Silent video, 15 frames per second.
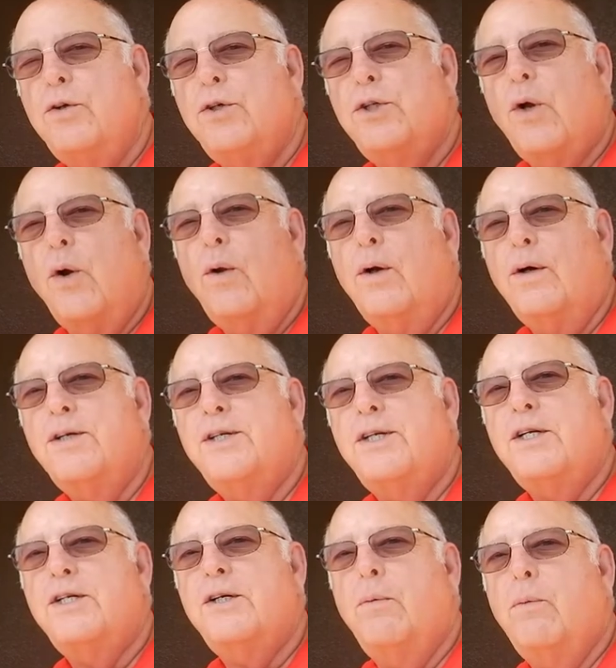solar
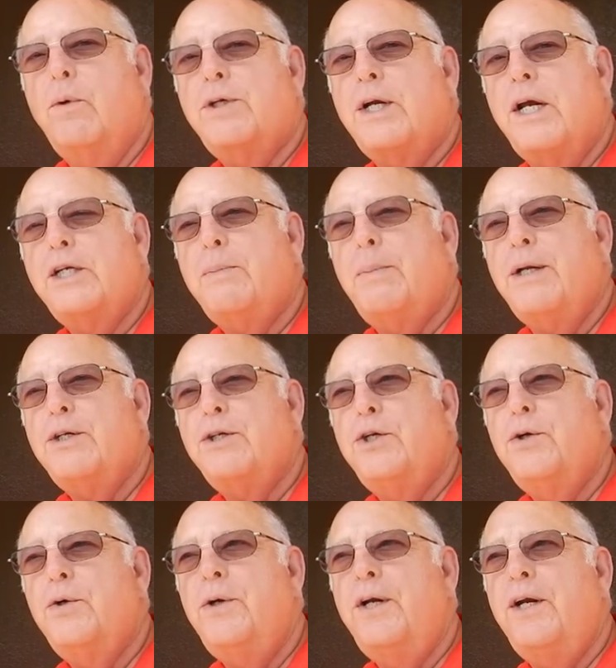system, which I spent
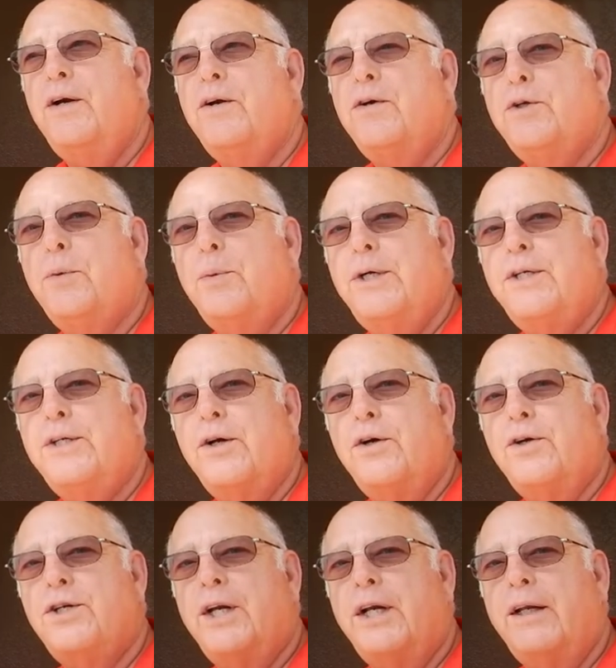2 years
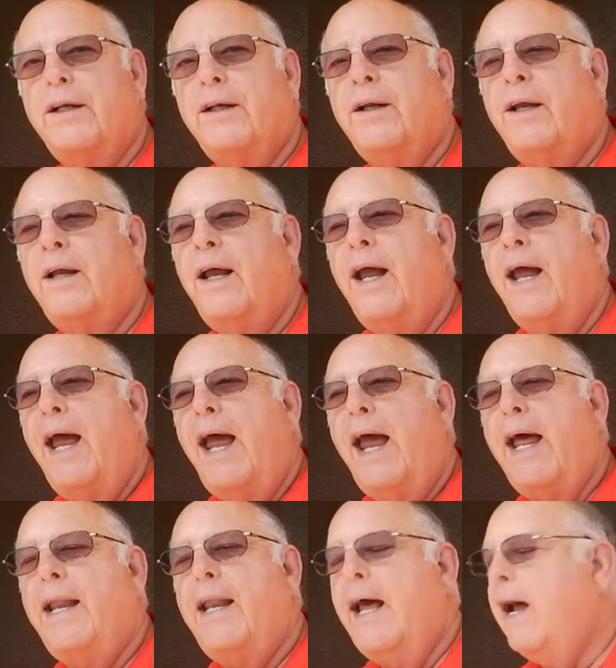researching.
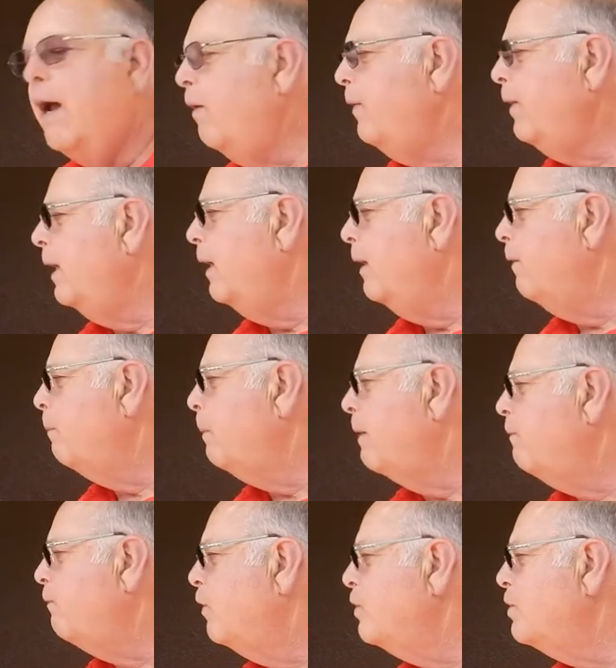And now my
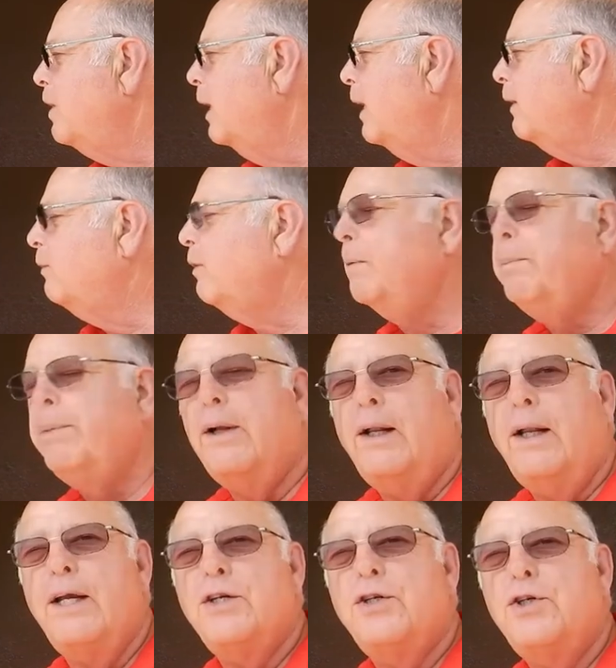first electric
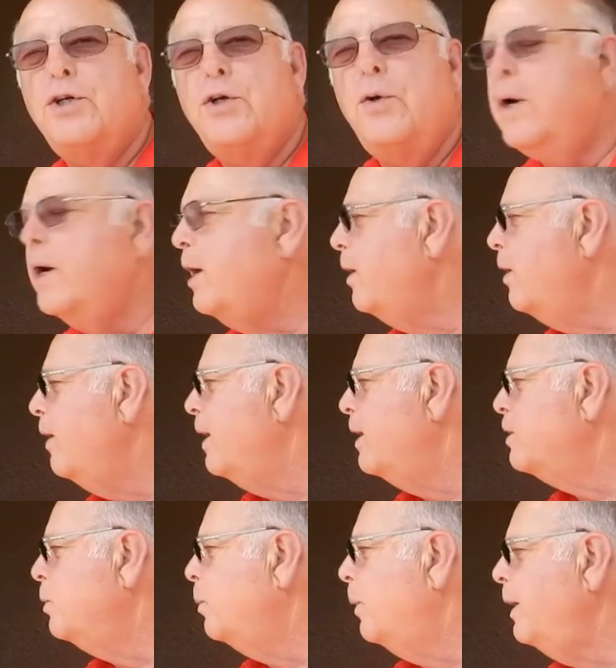bill is
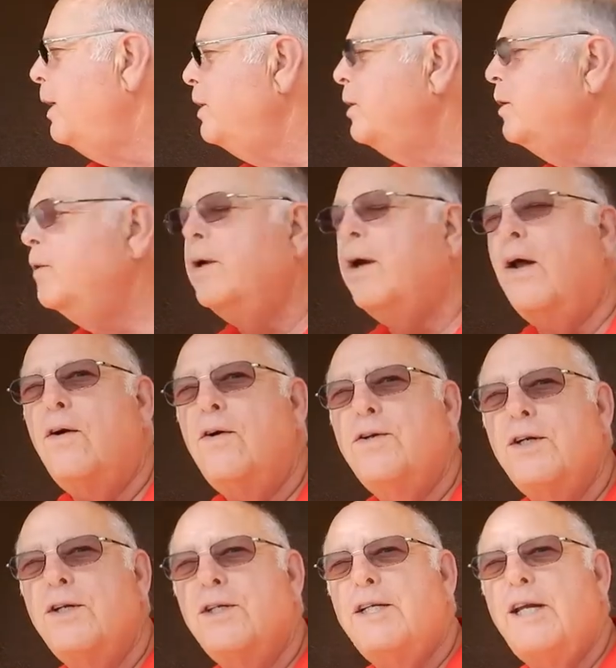
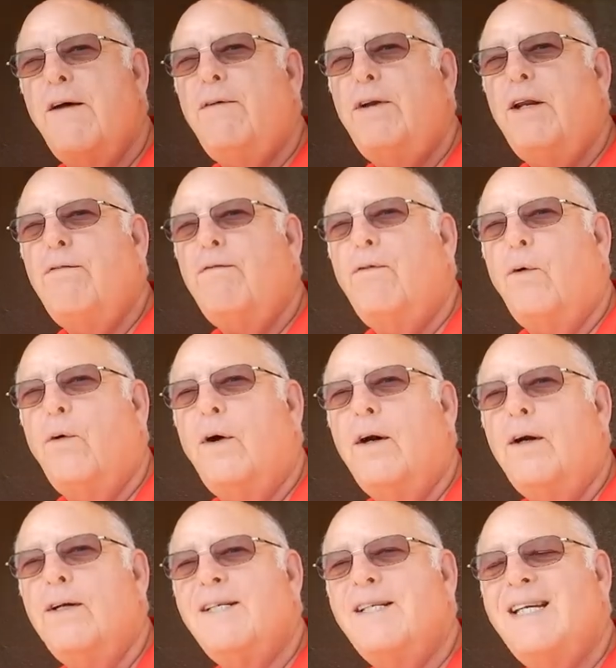
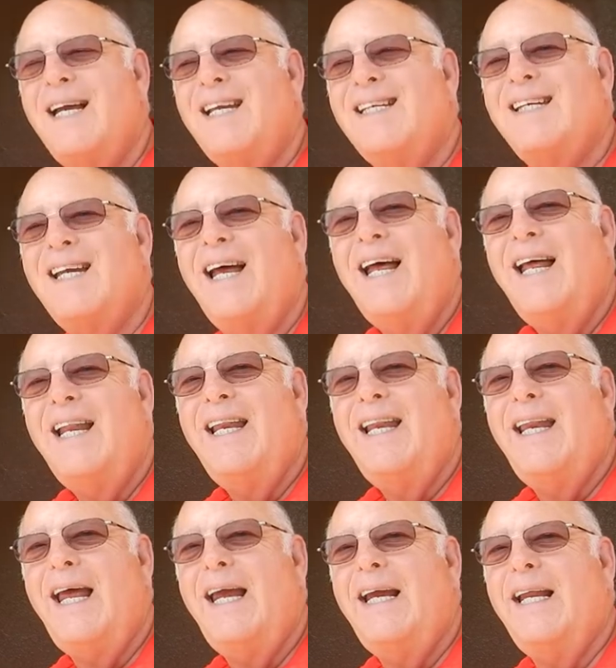$222.74
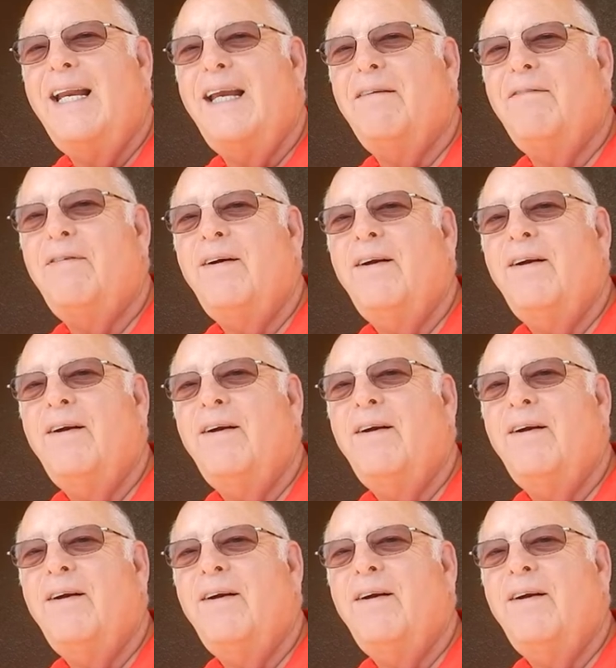negative.